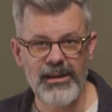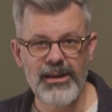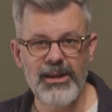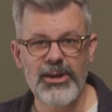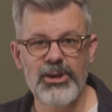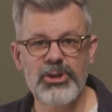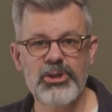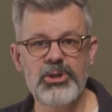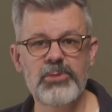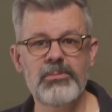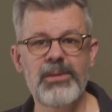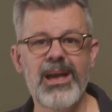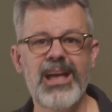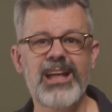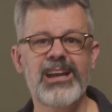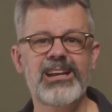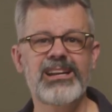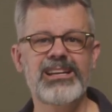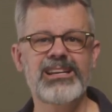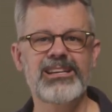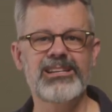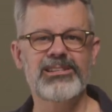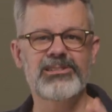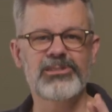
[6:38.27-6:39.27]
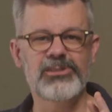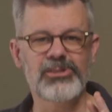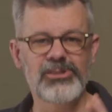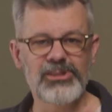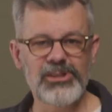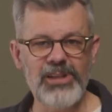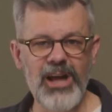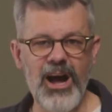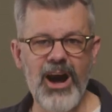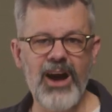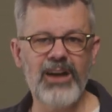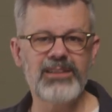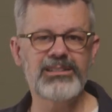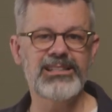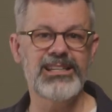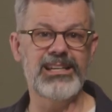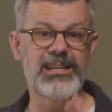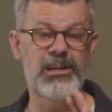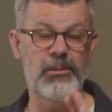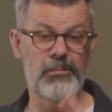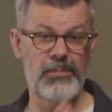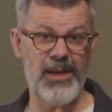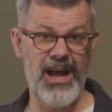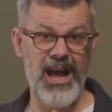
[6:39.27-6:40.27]
Humanity is locked in
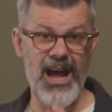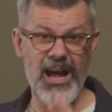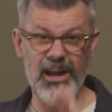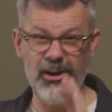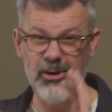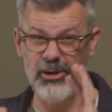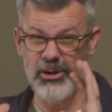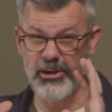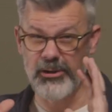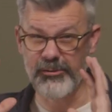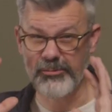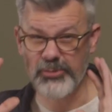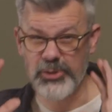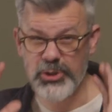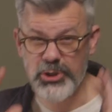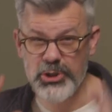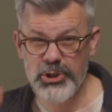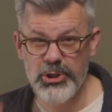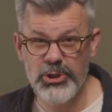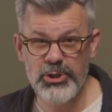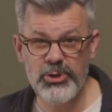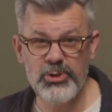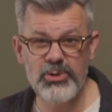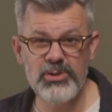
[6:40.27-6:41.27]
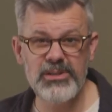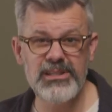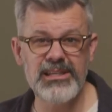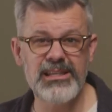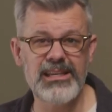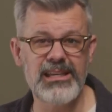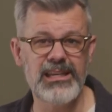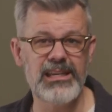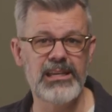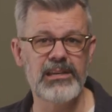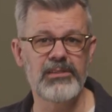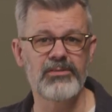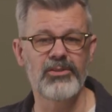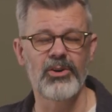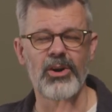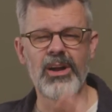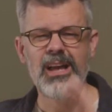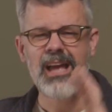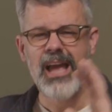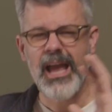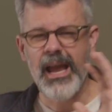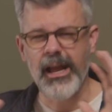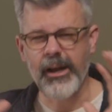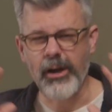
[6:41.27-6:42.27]
a pattern of choosing evil
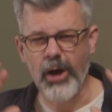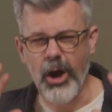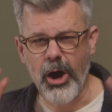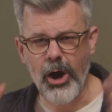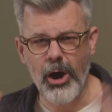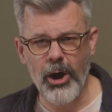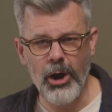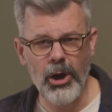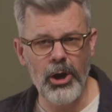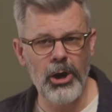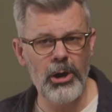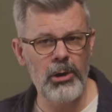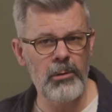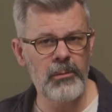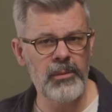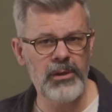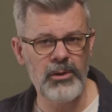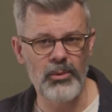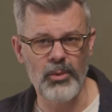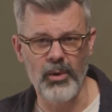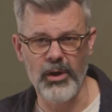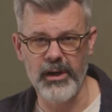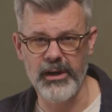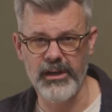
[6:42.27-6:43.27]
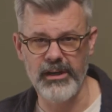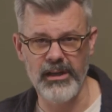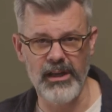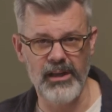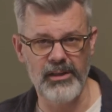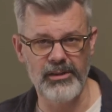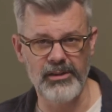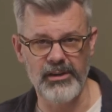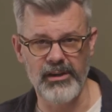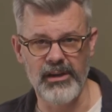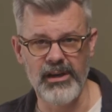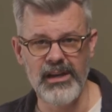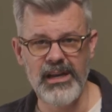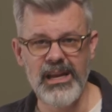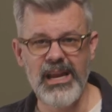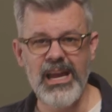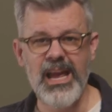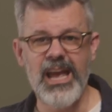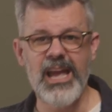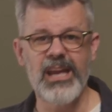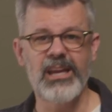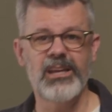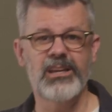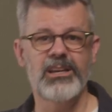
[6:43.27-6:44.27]
and harming one another,
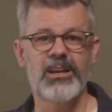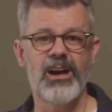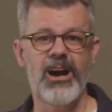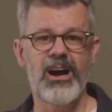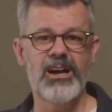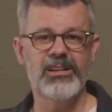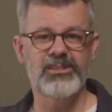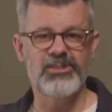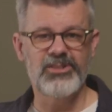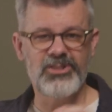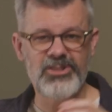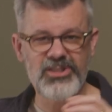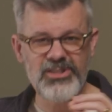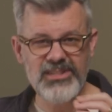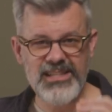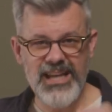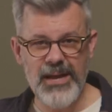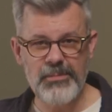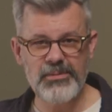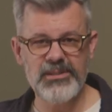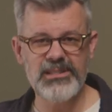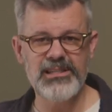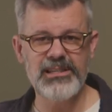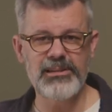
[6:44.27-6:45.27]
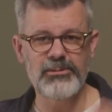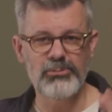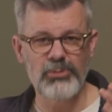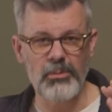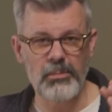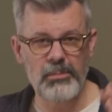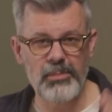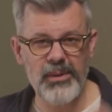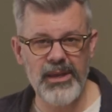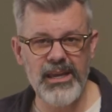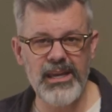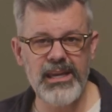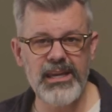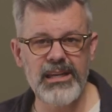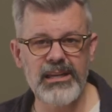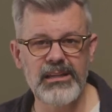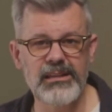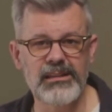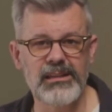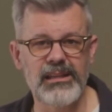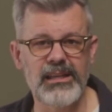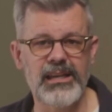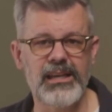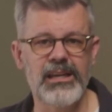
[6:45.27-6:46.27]
and God steps in
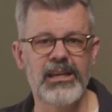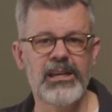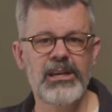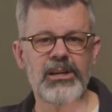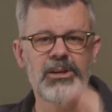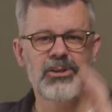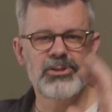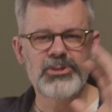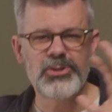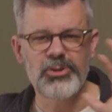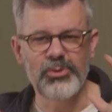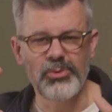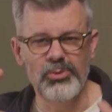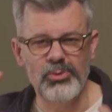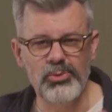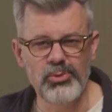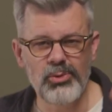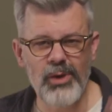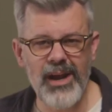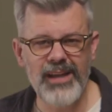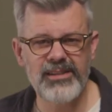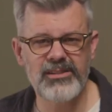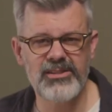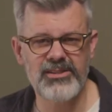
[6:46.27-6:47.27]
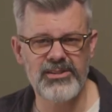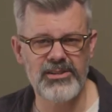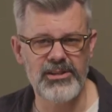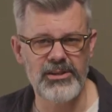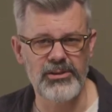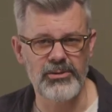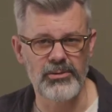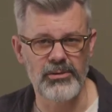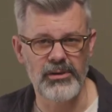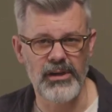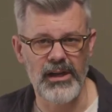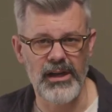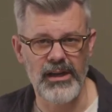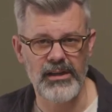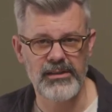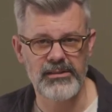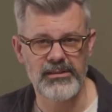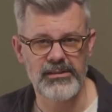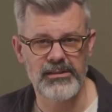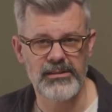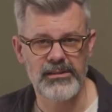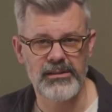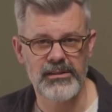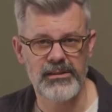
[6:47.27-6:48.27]
repeatedly to rescue
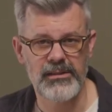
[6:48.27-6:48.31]
us.